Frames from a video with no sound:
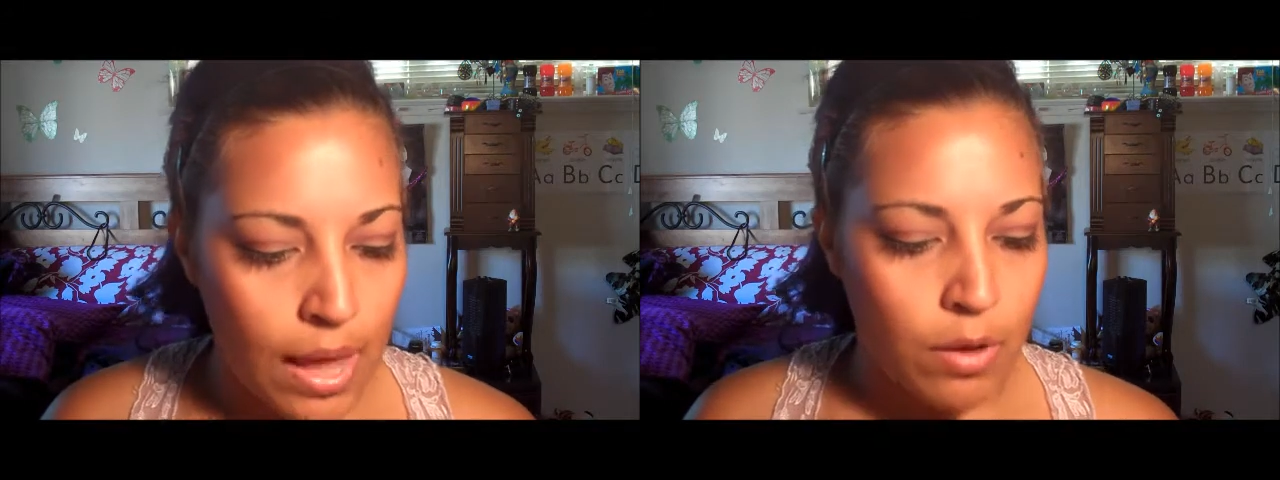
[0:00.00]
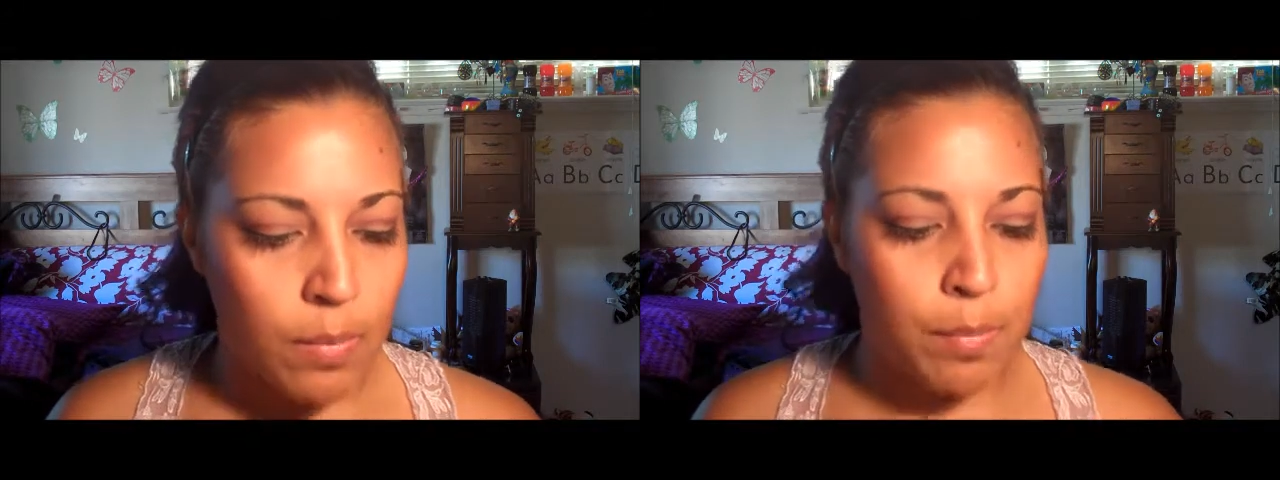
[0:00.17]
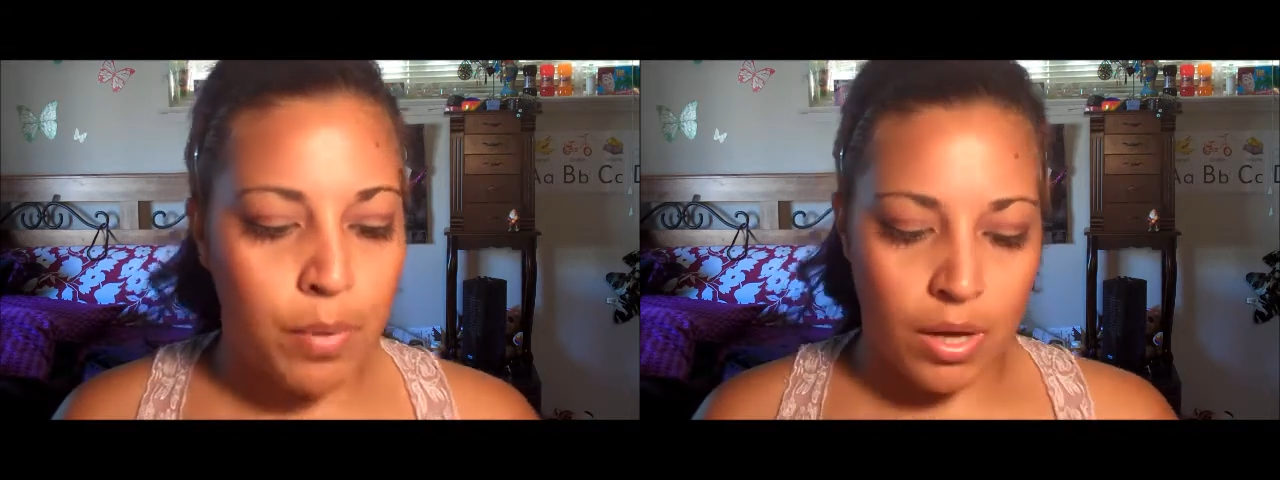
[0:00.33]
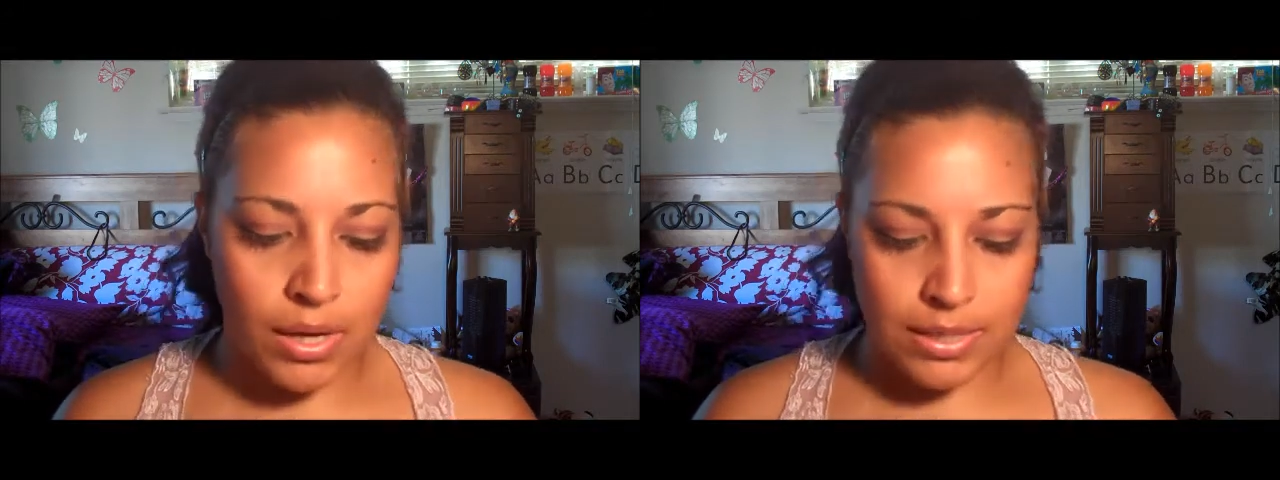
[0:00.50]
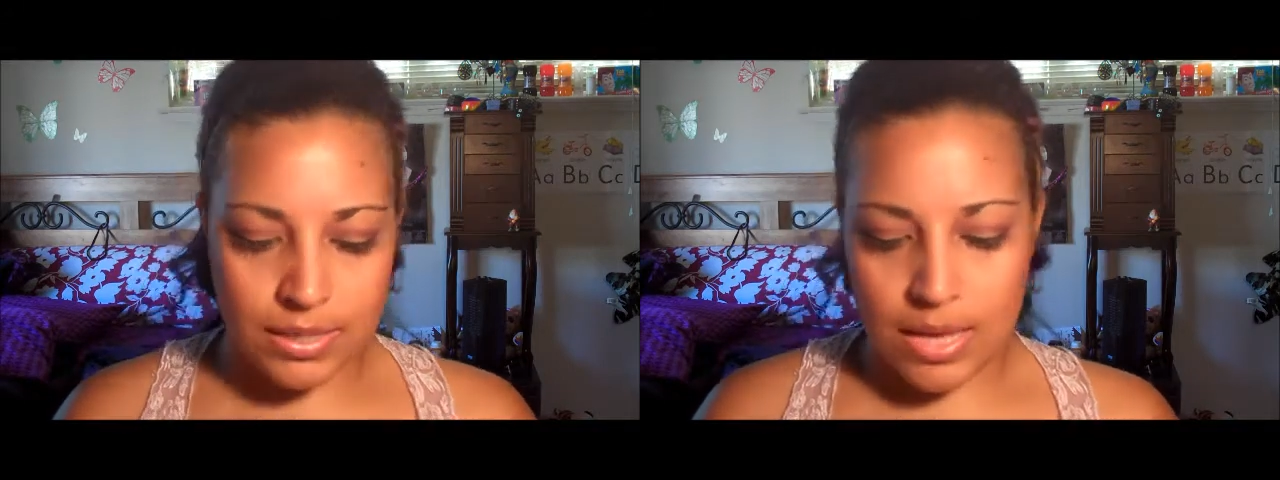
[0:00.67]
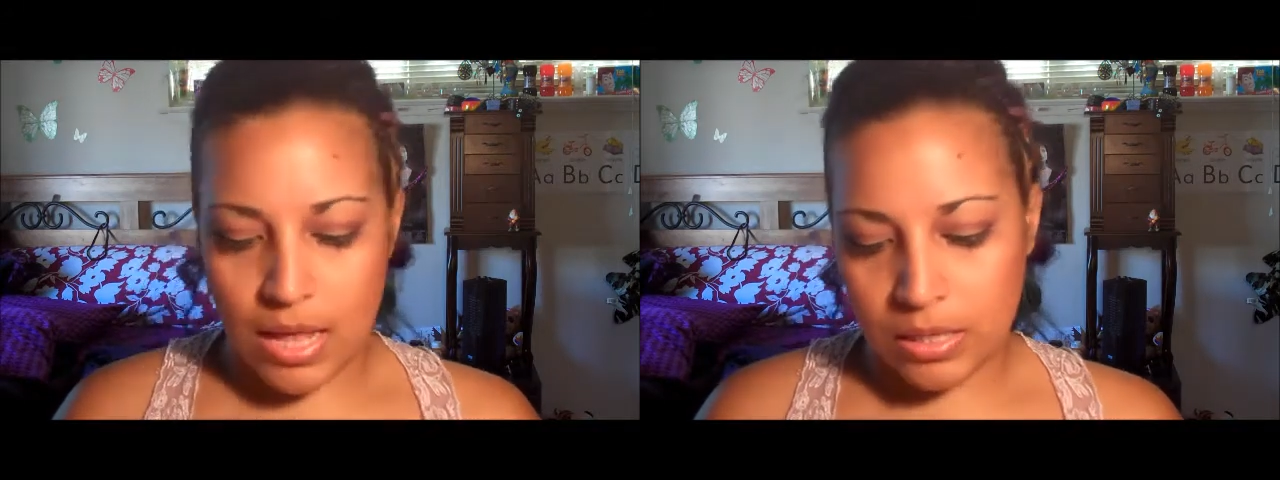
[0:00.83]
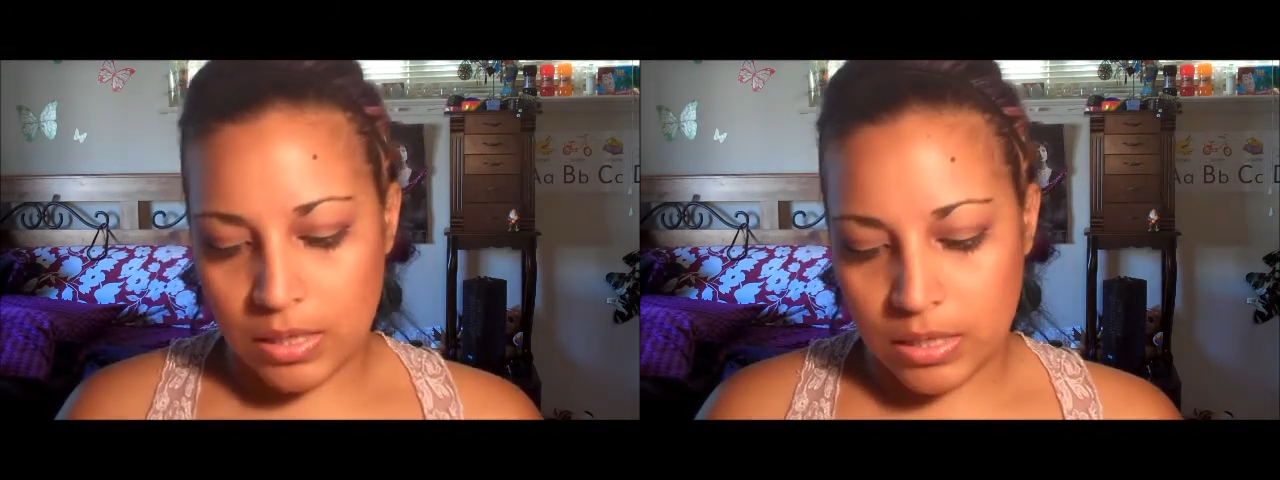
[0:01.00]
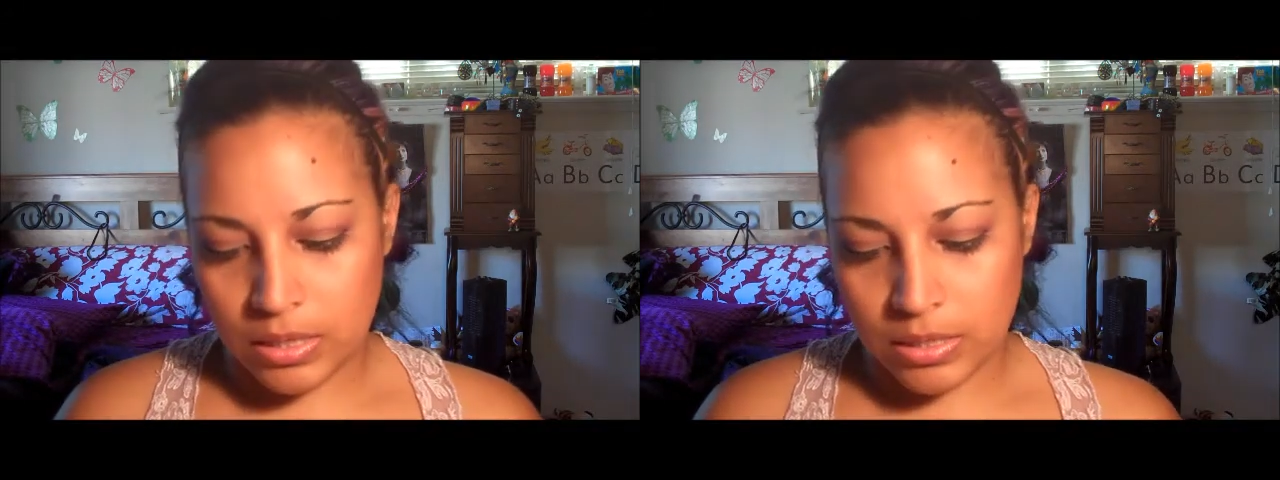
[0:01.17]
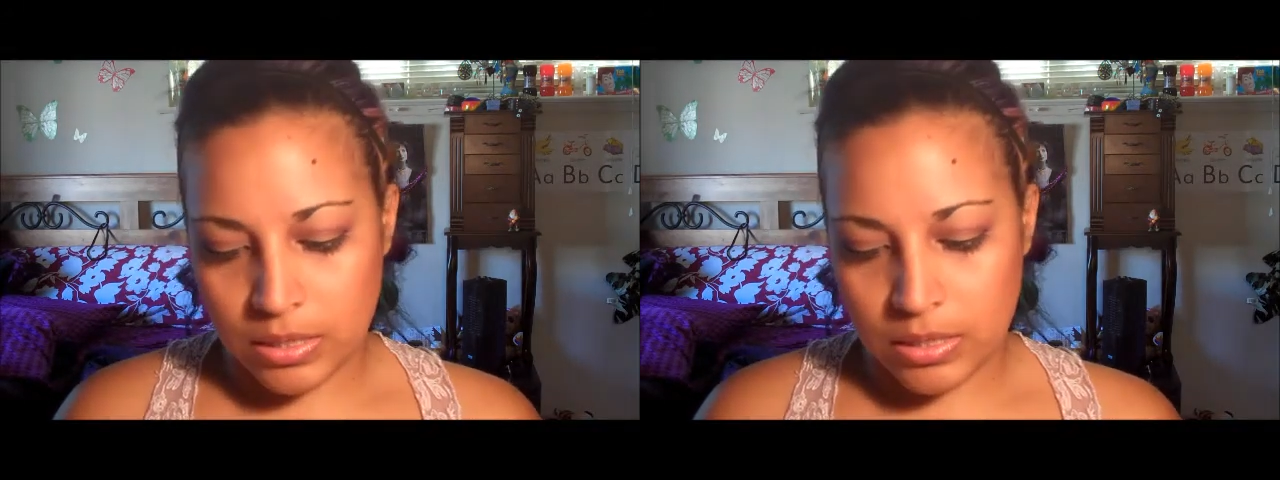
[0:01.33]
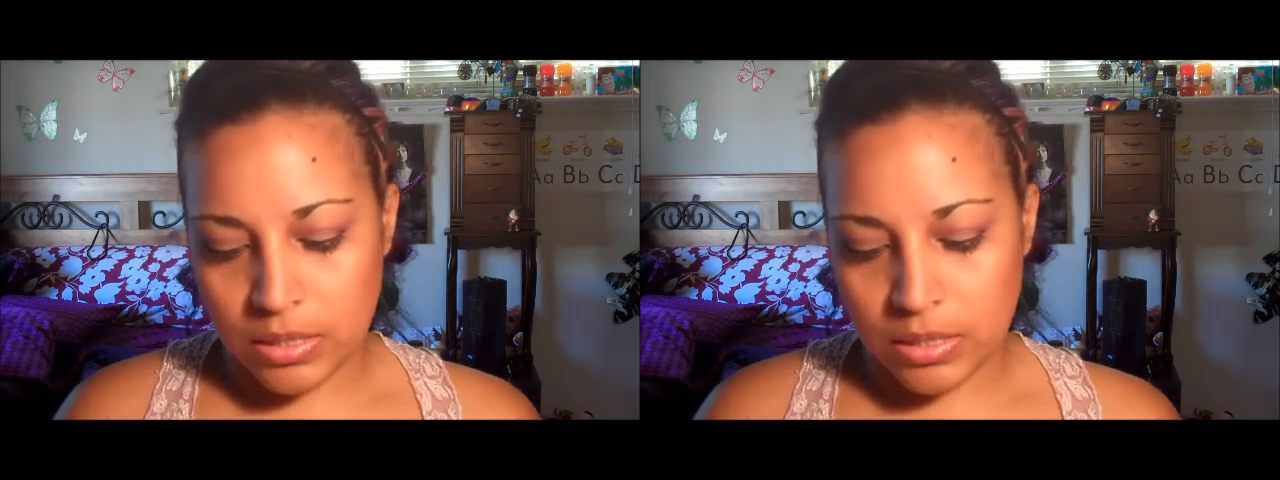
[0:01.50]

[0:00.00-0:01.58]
out and bought at Sally's